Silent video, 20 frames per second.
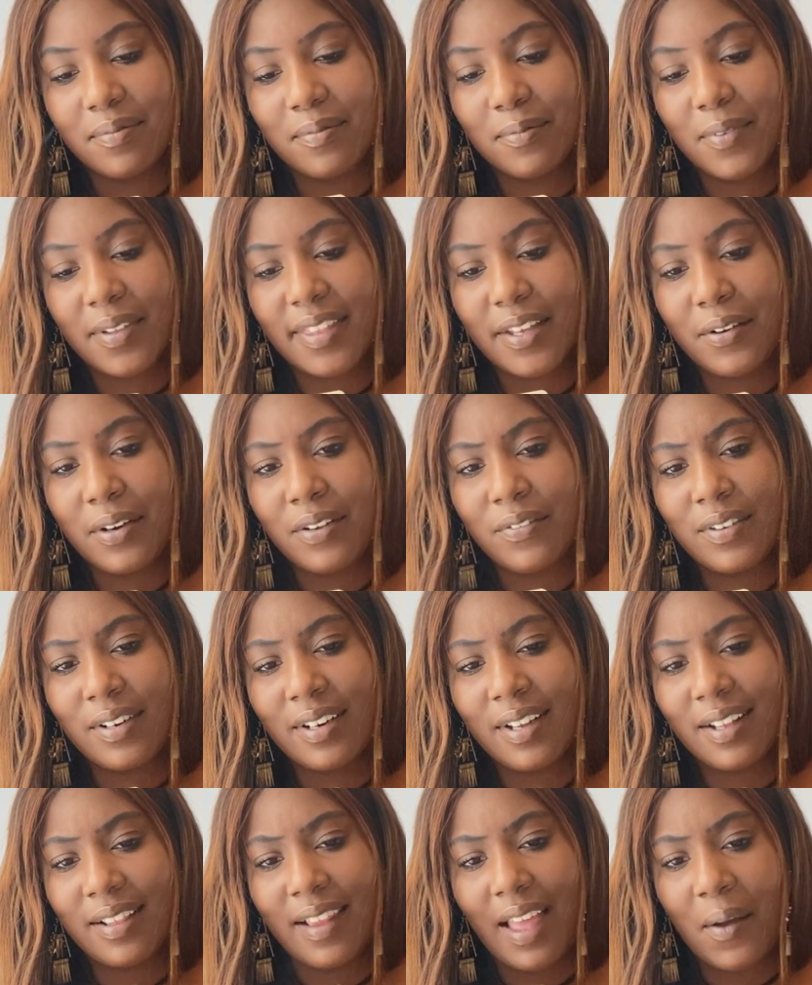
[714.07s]
without even
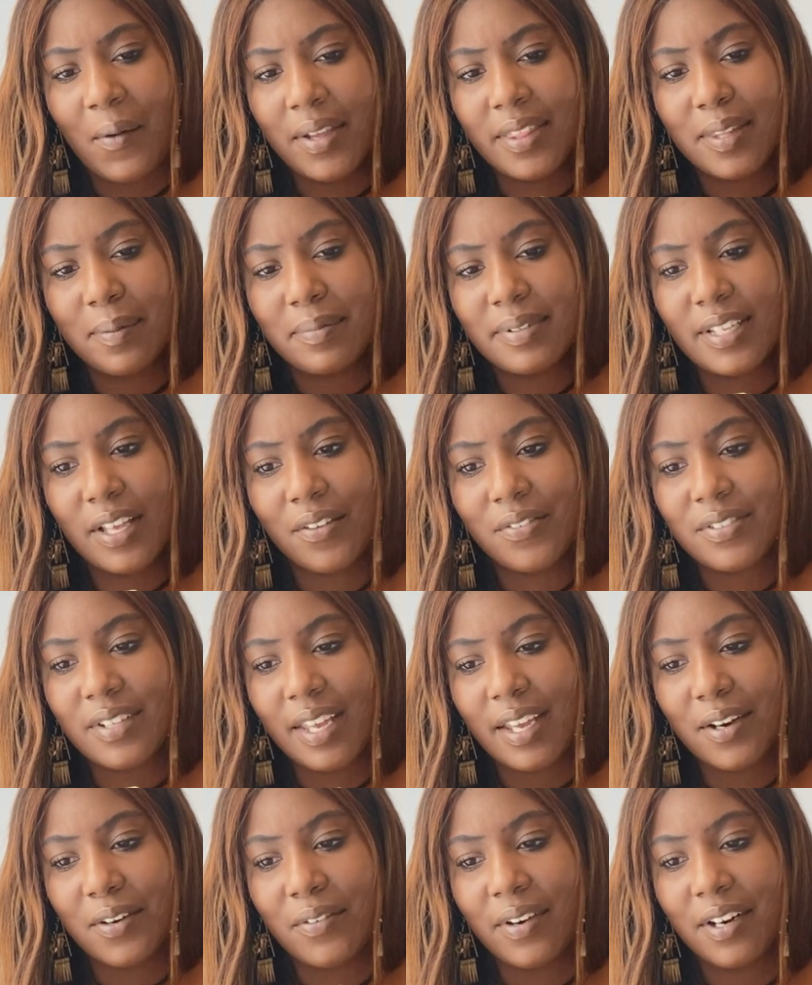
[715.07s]
allowing themselves, they
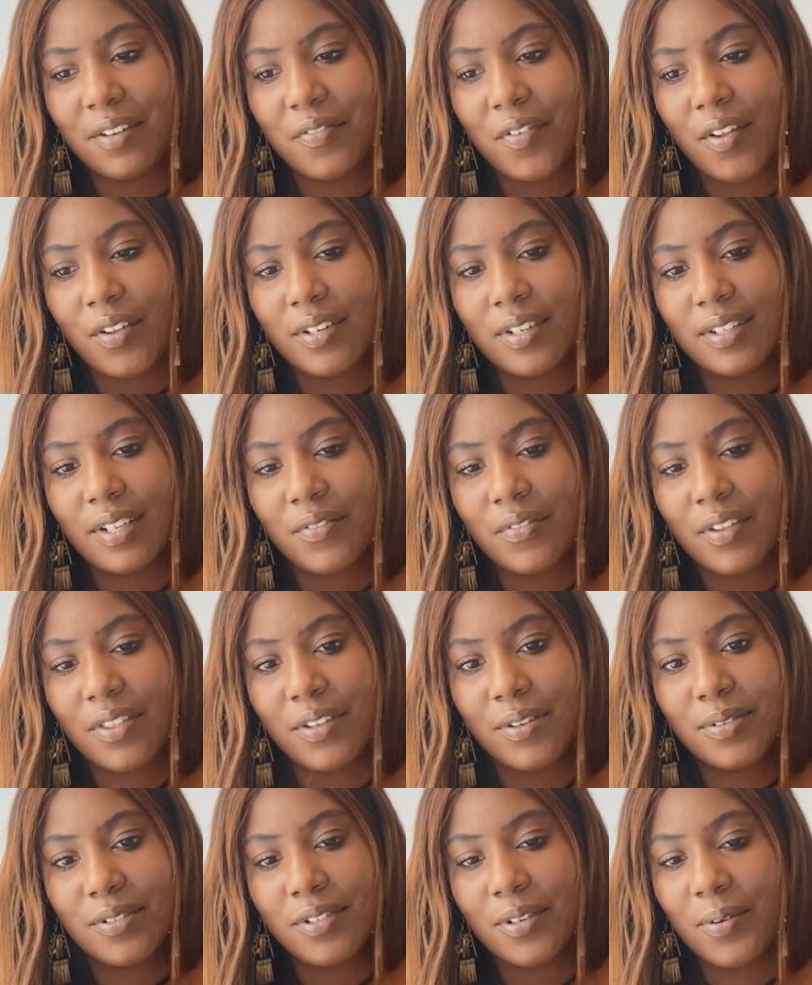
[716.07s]
had already fallen in love with
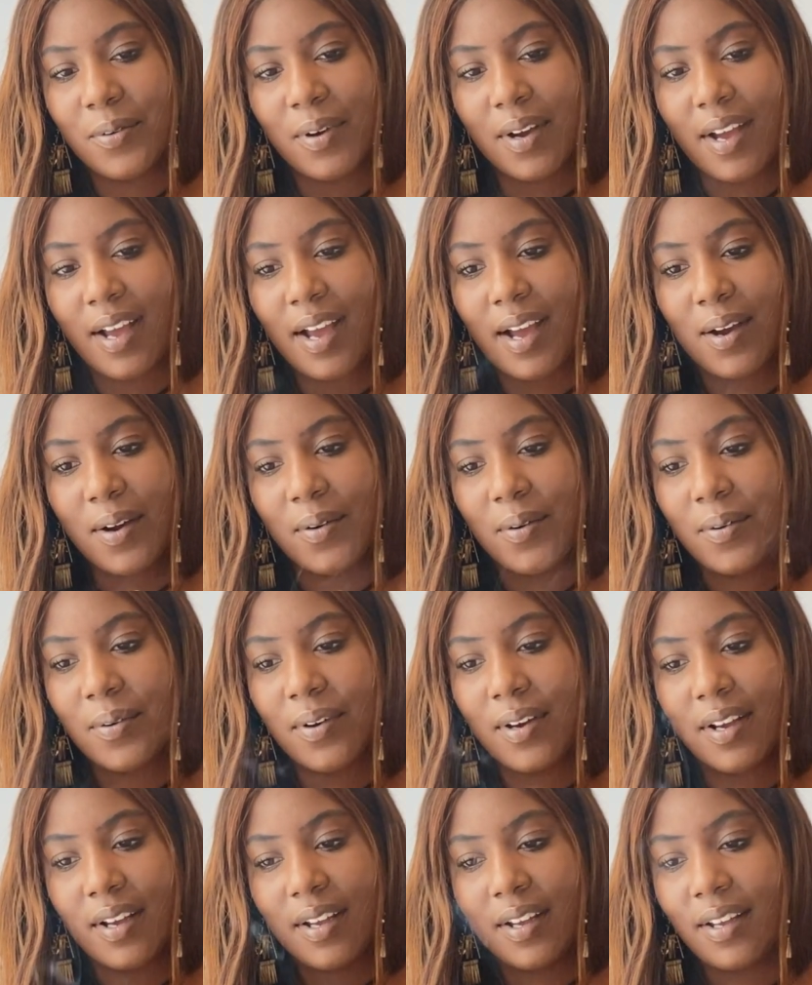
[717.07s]
you. So how
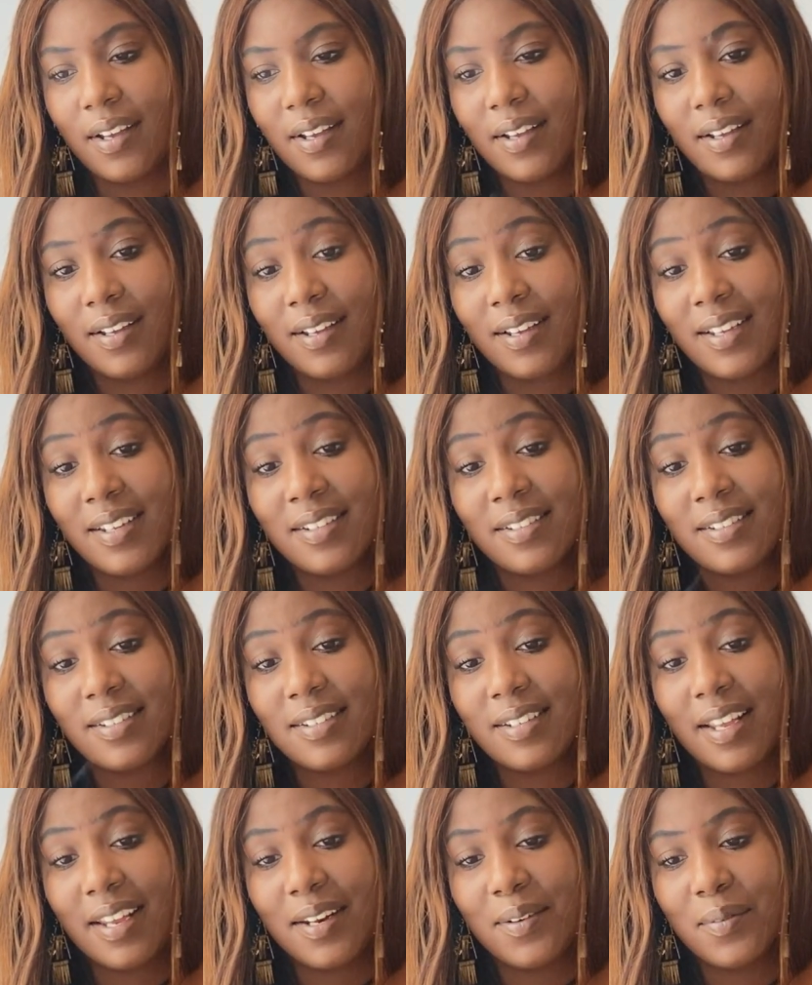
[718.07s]

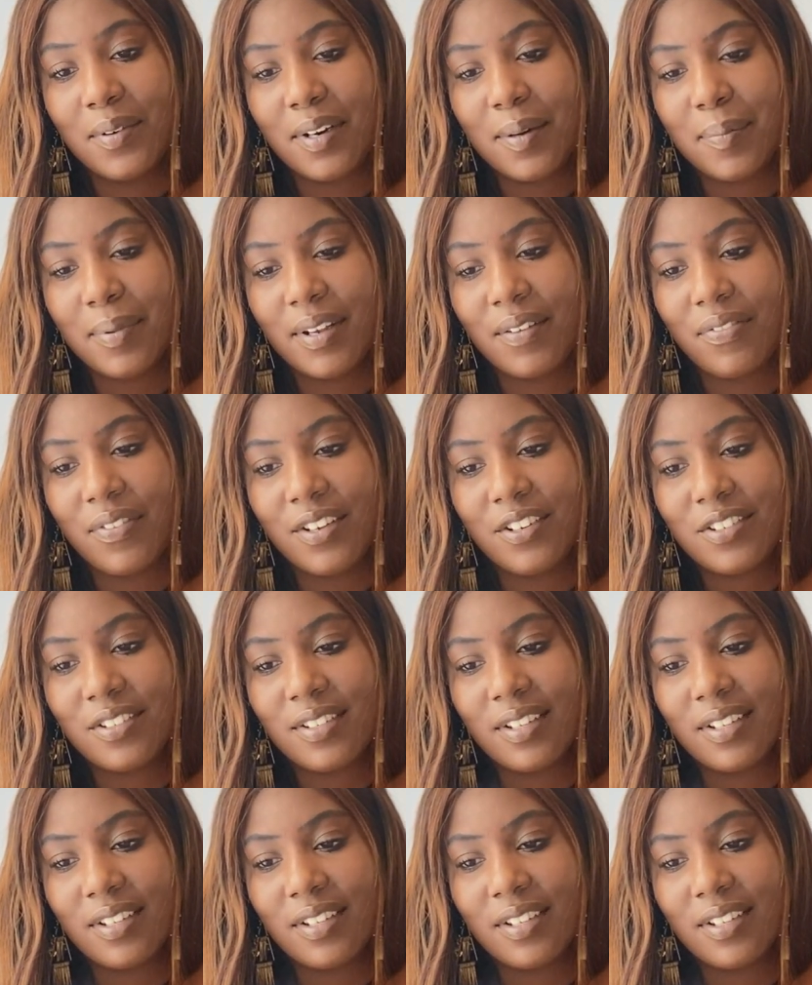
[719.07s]
insane would it be if they just